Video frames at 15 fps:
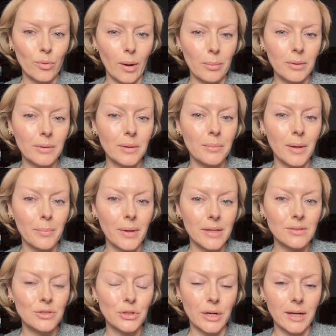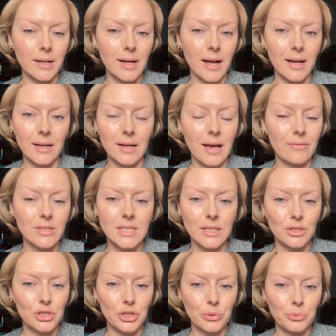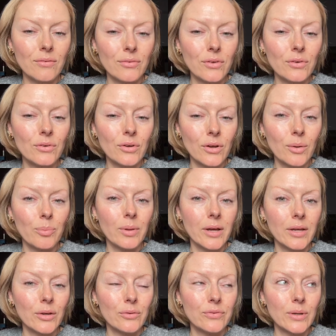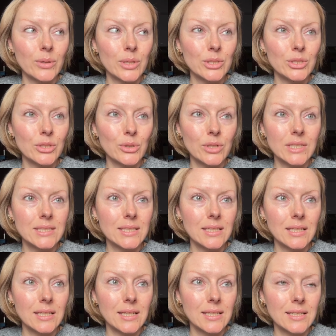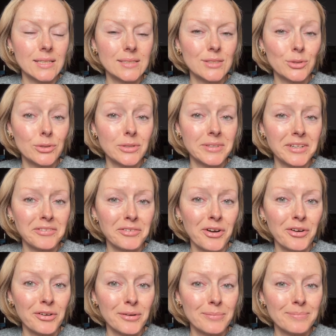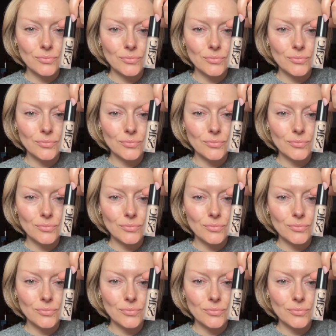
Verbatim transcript: probably my best trick I could ever teach you. If you're not applying your foundation or concealer like this, you're doing it wrong.